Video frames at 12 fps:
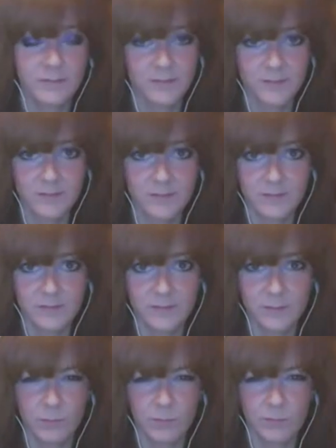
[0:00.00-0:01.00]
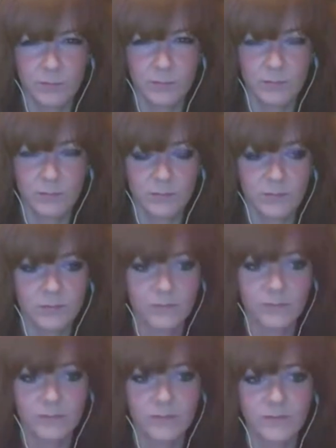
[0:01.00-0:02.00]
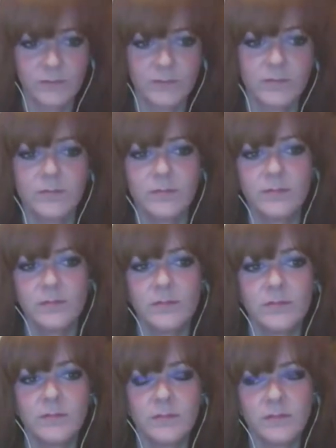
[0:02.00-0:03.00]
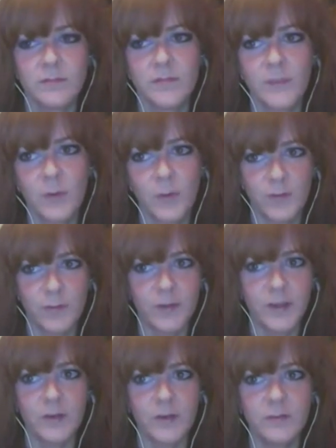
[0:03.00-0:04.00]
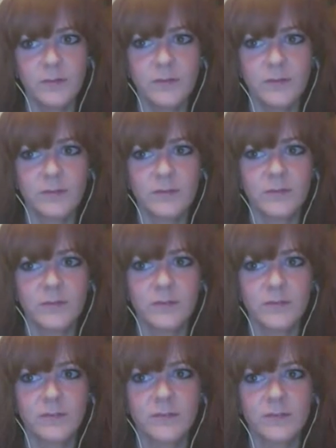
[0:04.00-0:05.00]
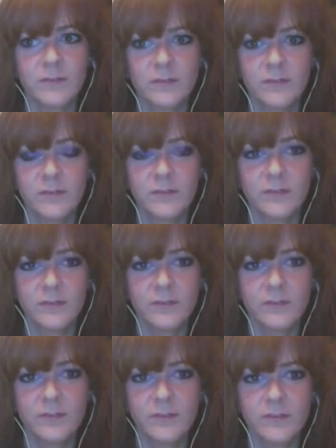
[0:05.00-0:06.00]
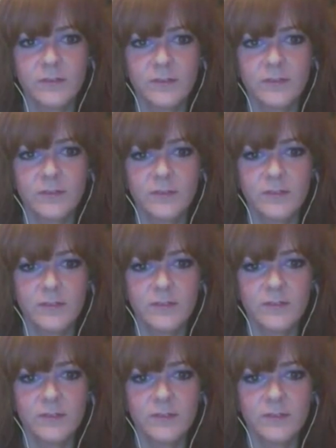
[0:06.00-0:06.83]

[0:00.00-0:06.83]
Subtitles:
This person isn't speaking.